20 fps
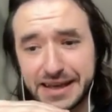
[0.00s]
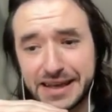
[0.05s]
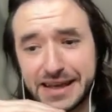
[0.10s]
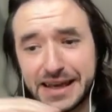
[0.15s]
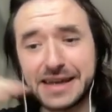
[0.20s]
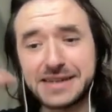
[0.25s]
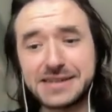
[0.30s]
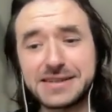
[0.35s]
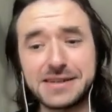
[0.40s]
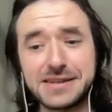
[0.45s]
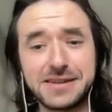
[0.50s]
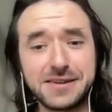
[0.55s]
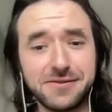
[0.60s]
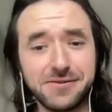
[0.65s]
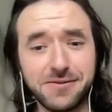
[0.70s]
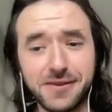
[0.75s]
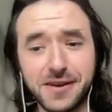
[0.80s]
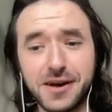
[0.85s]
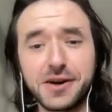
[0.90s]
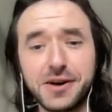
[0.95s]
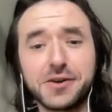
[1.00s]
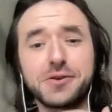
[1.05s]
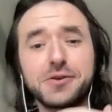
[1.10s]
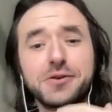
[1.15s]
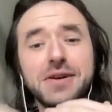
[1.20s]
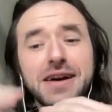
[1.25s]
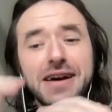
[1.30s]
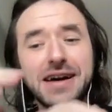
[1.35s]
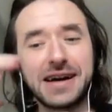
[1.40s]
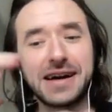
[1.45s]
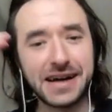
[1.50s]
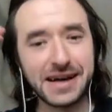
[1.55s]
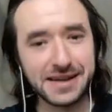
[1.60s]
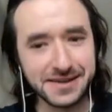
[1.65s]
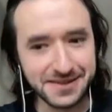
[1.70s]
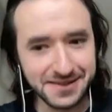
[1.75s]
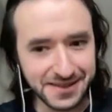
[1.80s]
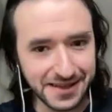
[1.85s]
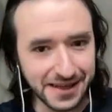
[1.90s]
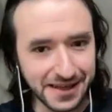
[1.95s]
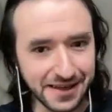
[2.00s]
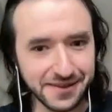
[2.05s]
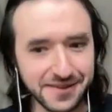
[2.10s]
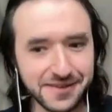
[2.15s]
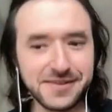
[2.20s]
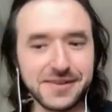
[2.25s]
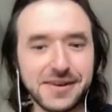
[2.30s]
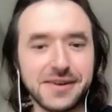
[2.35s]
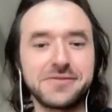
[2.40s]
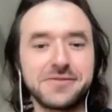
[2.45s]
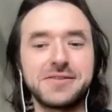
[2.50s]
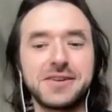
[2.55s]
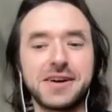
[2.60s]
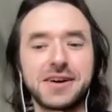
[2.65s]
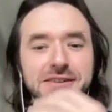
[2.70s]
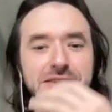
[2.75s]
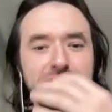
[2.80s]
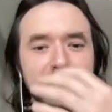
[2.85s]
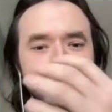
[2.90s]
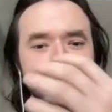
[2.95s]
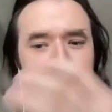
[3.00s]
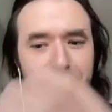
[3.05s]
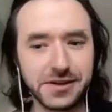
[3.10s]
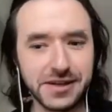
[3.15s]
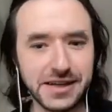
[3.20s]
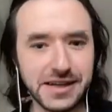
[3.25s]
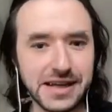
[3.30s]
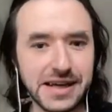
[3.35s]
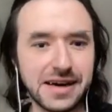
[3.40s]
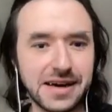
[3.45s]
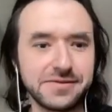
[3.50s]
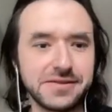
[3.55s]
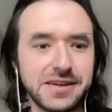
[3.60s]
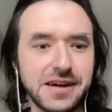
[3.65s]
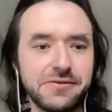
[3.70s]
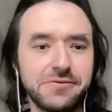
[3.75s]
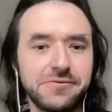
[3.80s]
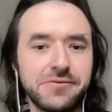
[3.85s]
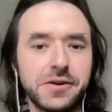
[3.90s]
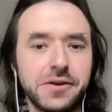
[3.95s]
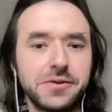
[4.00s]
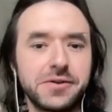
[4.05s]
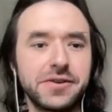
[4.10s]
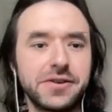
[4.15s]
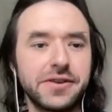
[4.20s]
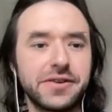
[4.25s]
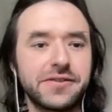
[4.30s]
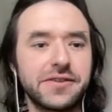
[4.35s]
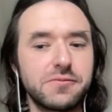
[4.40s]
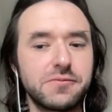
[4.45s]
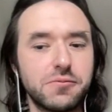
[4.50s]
get in the flow and get stuff done and really have that focus.